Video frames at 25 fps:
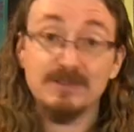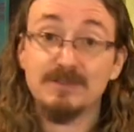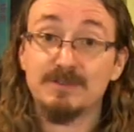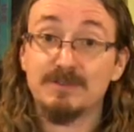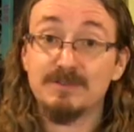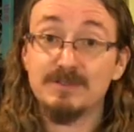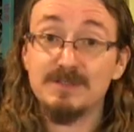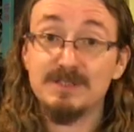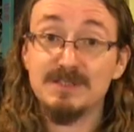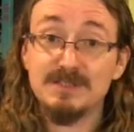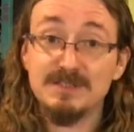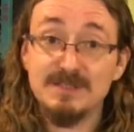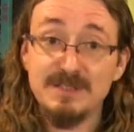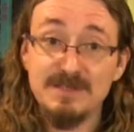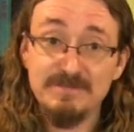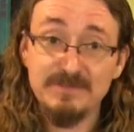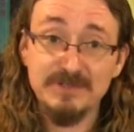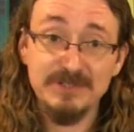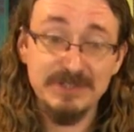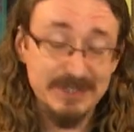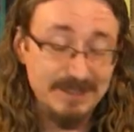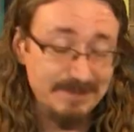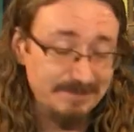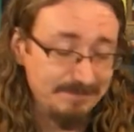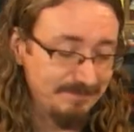
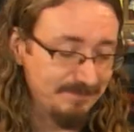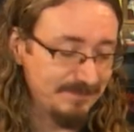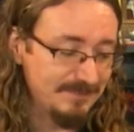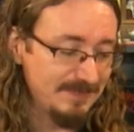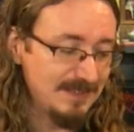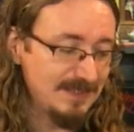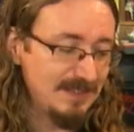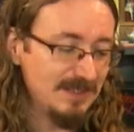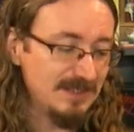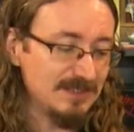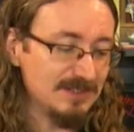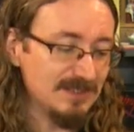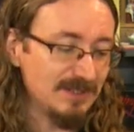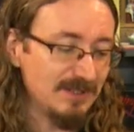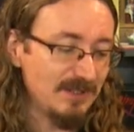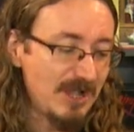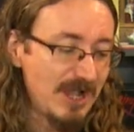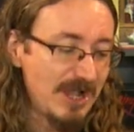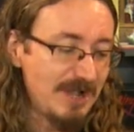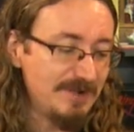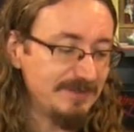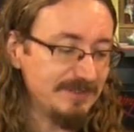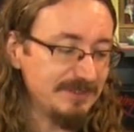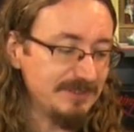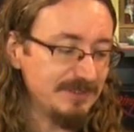Creativity is
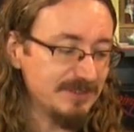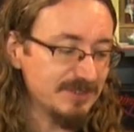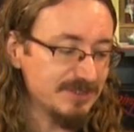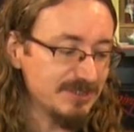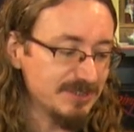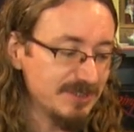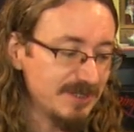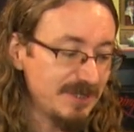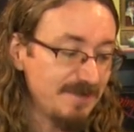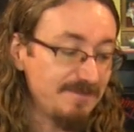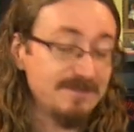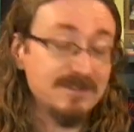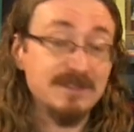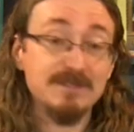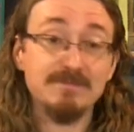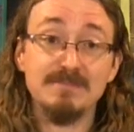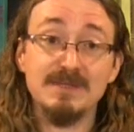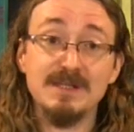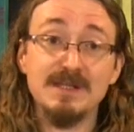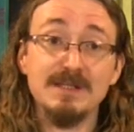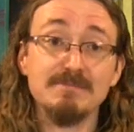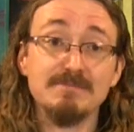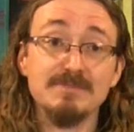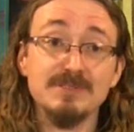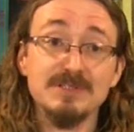allowing yourself to
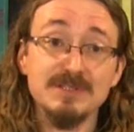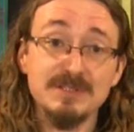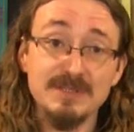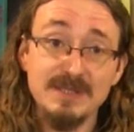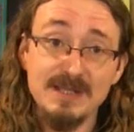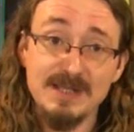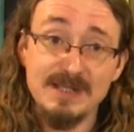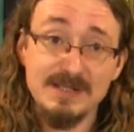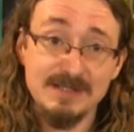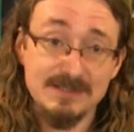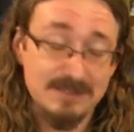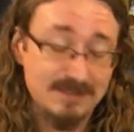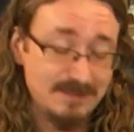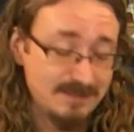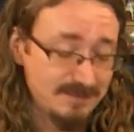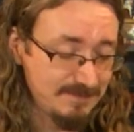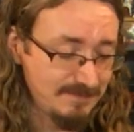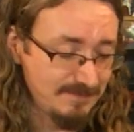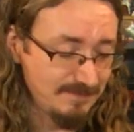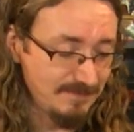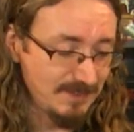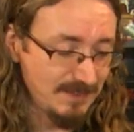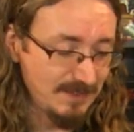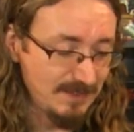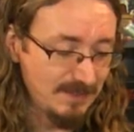make mistakes.
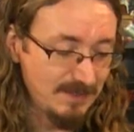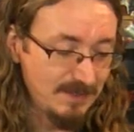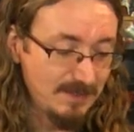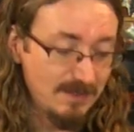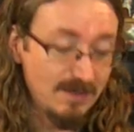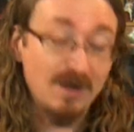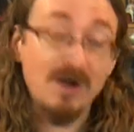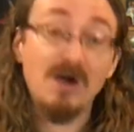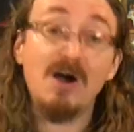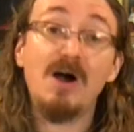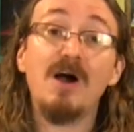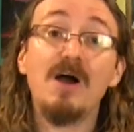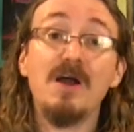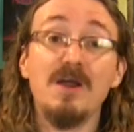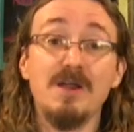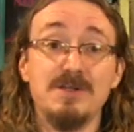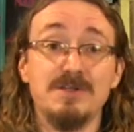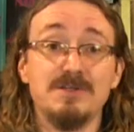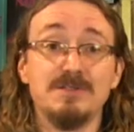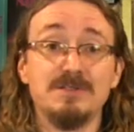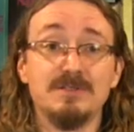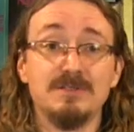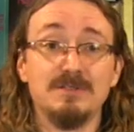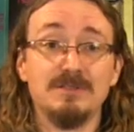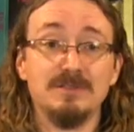
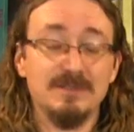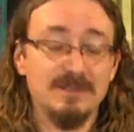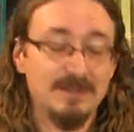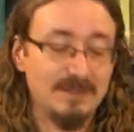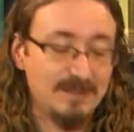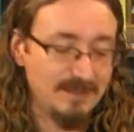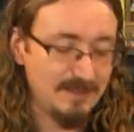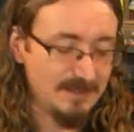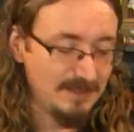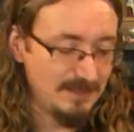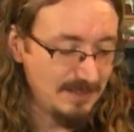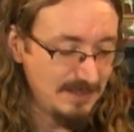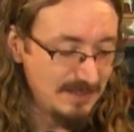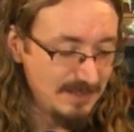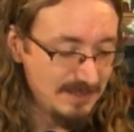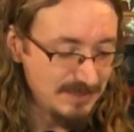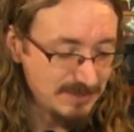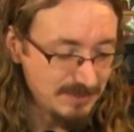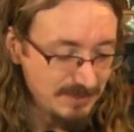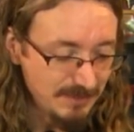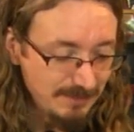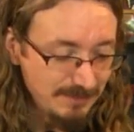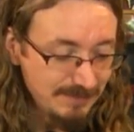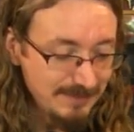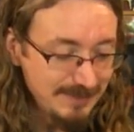Art
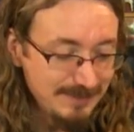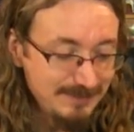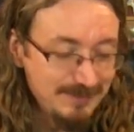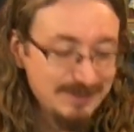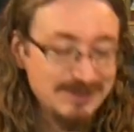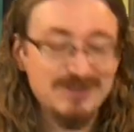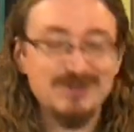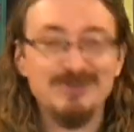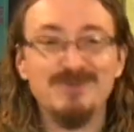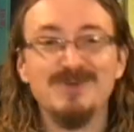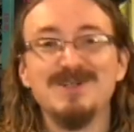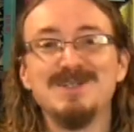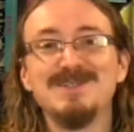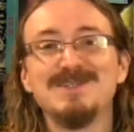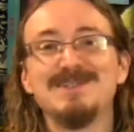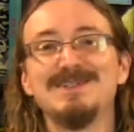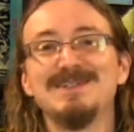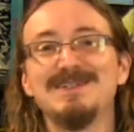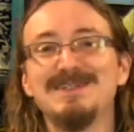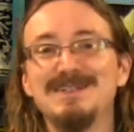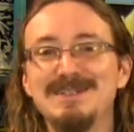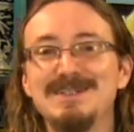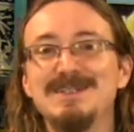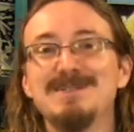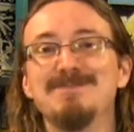is knowing which ones
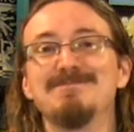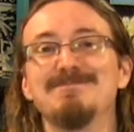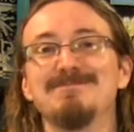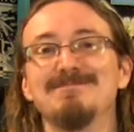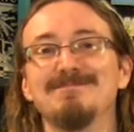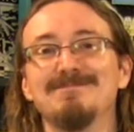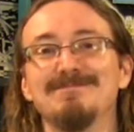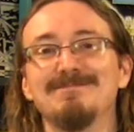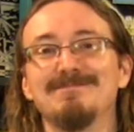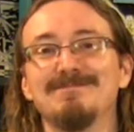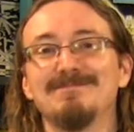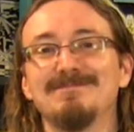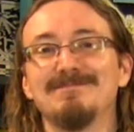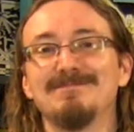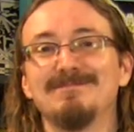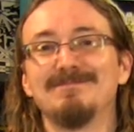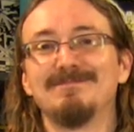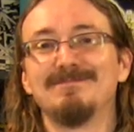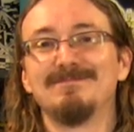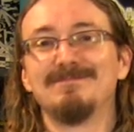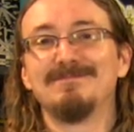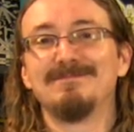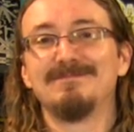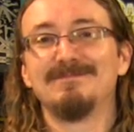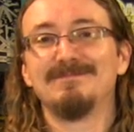to keep.
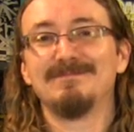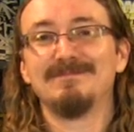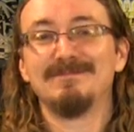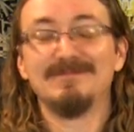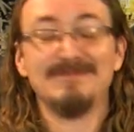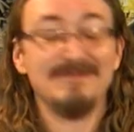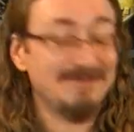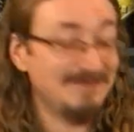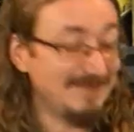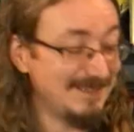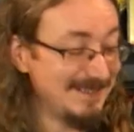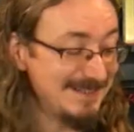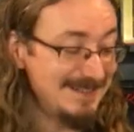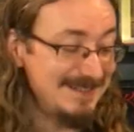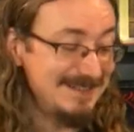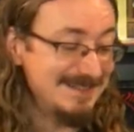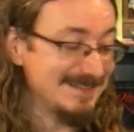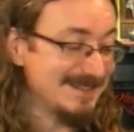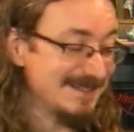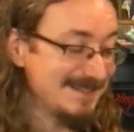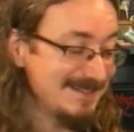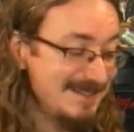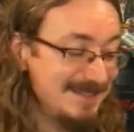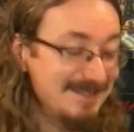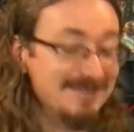You know, it
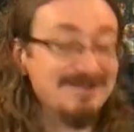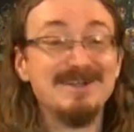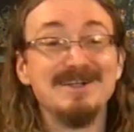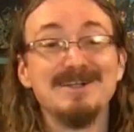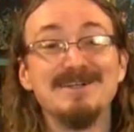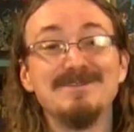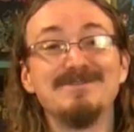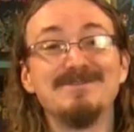just sounds like great